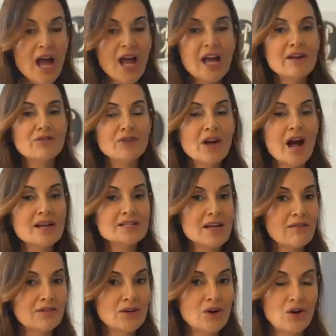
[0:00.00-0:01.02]
If you guys
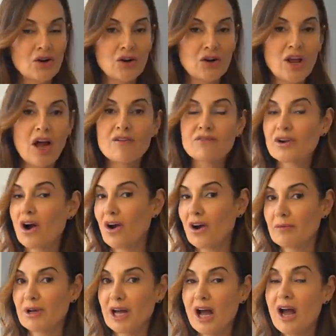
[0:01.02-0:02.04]
haven't heard of
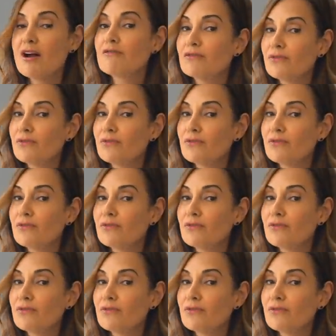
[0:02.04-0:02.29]
Karma,